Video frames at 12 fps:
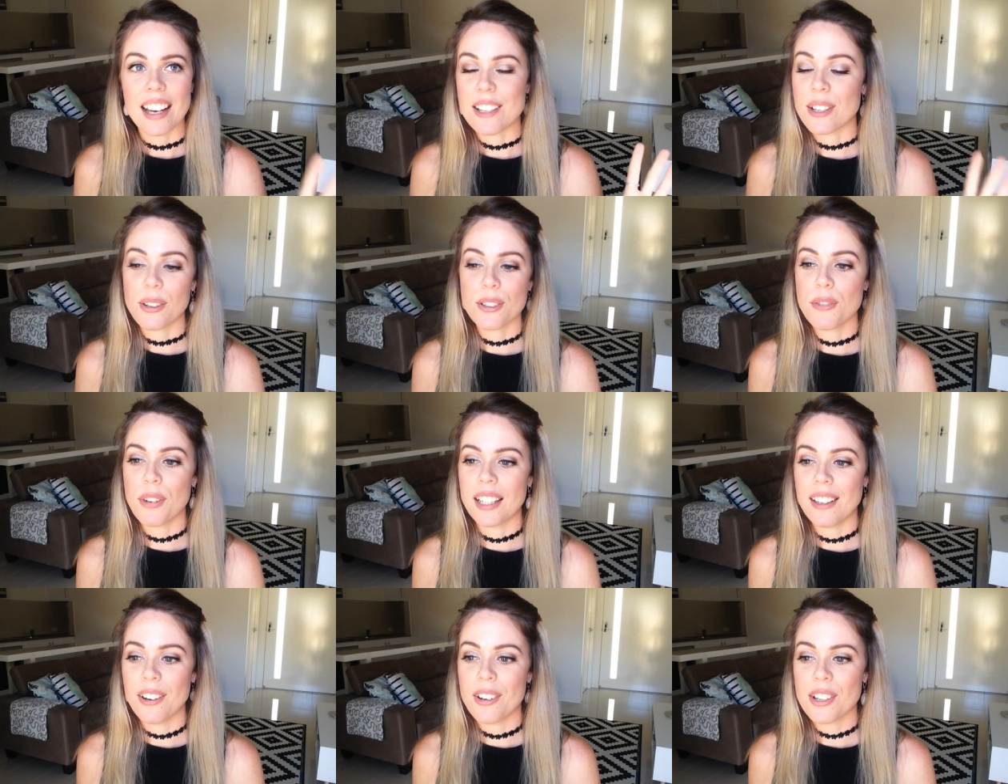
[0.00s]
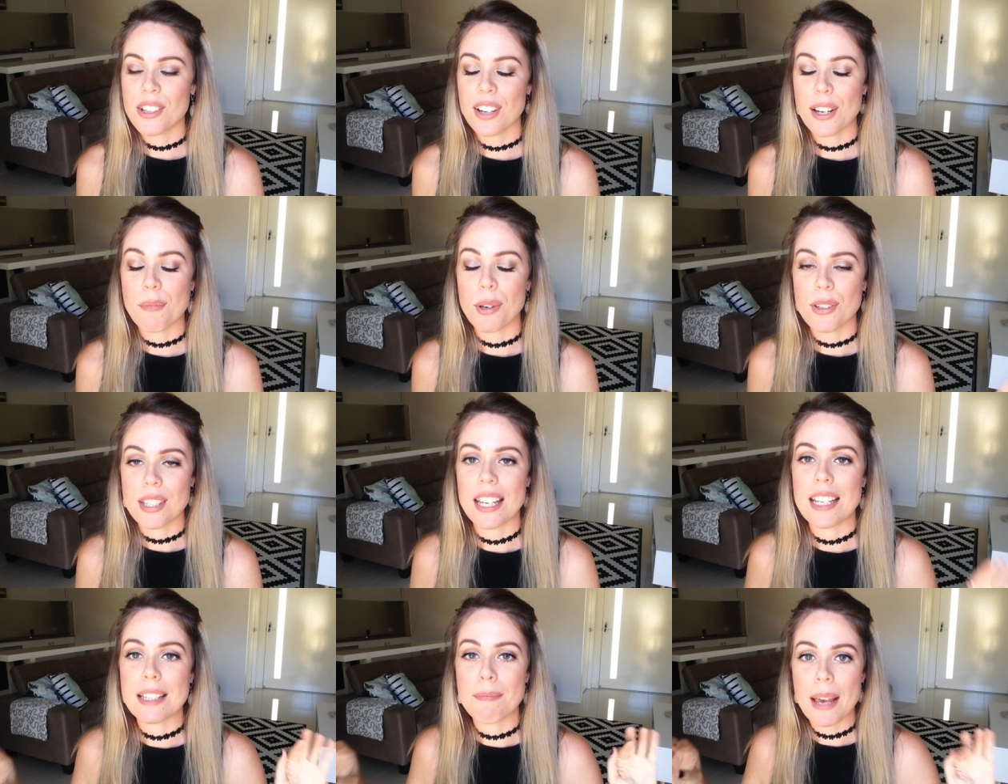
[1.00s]
It's all divinely orchestrated because
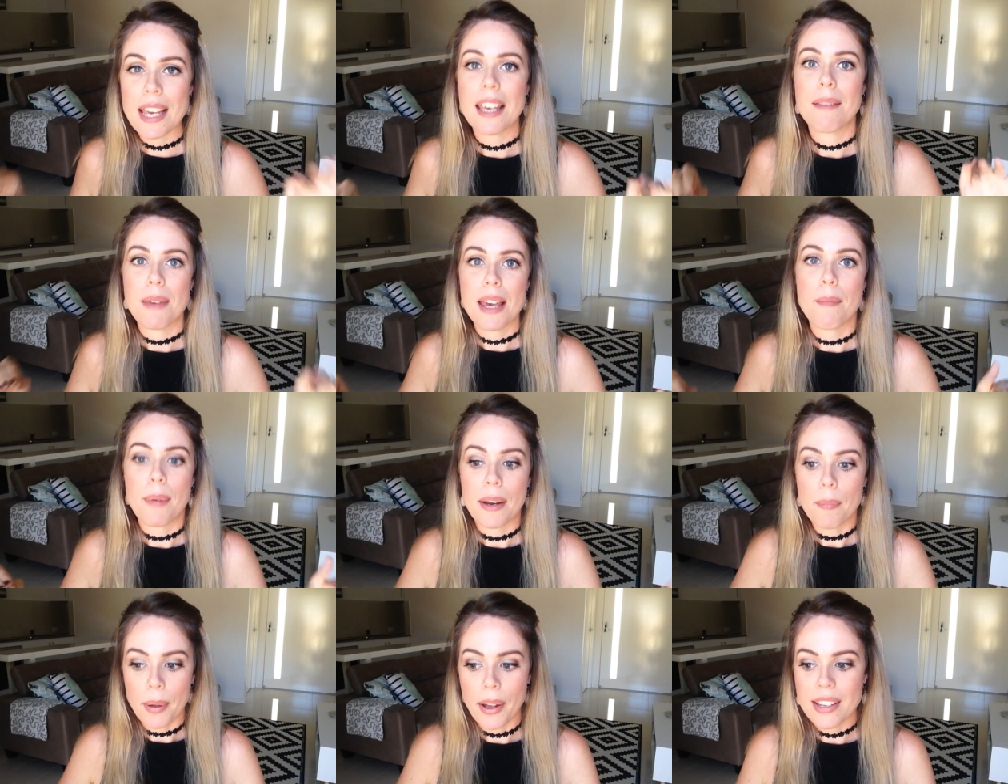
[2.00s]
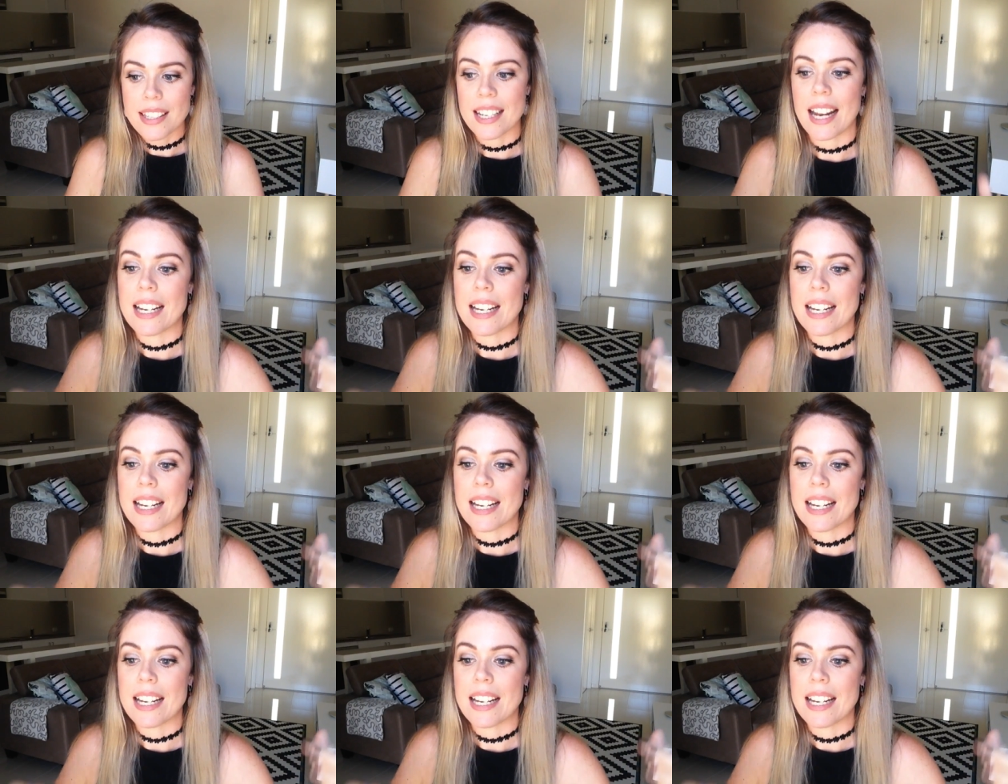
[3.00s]
it is making me a better person